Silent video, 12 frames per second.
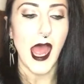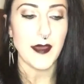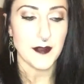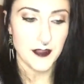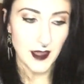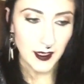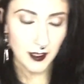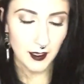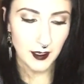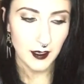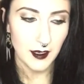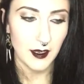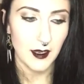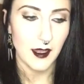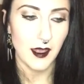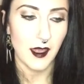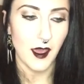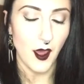I think
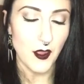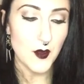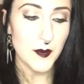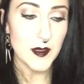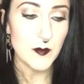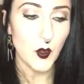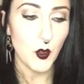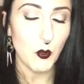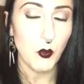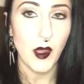other people,